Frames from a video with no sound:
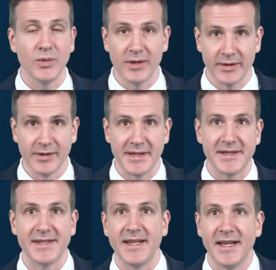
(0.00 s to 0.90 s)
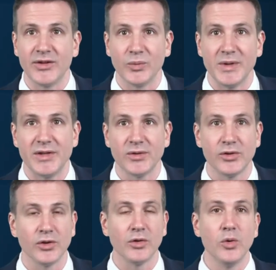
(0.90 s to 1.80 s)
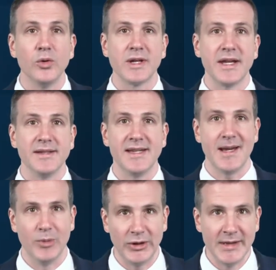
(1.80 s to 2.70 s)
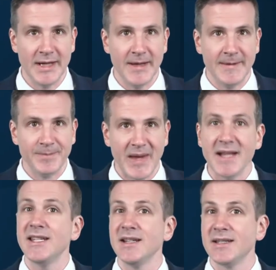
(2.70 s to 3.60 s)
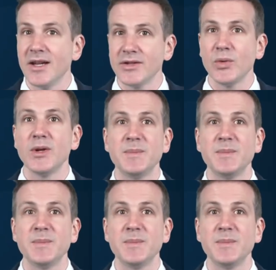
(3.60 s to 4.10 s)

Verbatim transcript: who clearly sit at the researcher cool kid table. 18 adults who had